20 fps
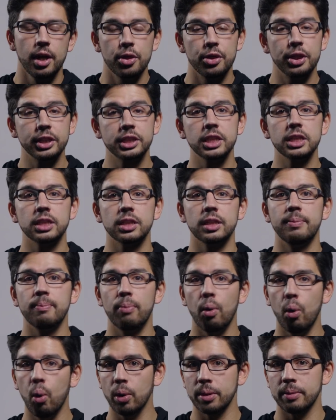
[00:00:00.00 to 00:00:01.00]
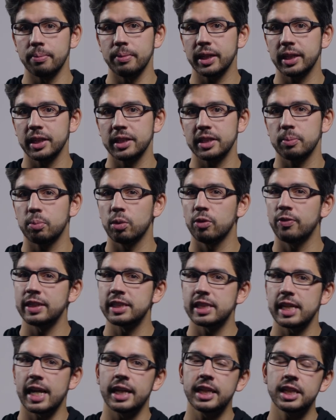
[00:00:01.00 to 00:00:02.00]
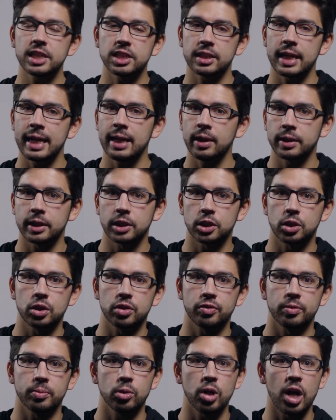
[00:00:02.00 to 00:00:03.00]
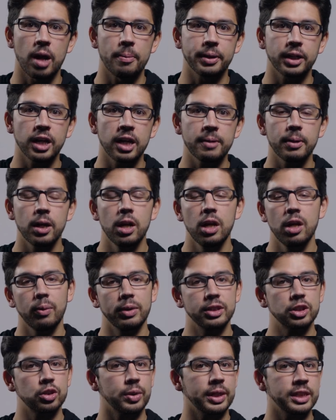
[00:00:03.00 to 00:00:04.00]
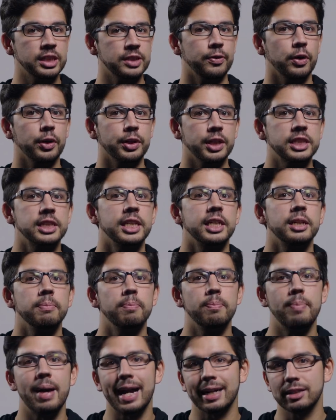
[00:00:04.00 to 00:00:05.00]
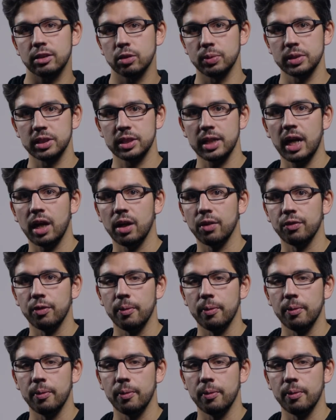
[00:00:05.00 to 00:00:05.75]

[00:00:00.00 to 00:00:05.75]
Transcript: This is important because it prevents any scaling issues from cropping up when transferring this edit back to Resolve.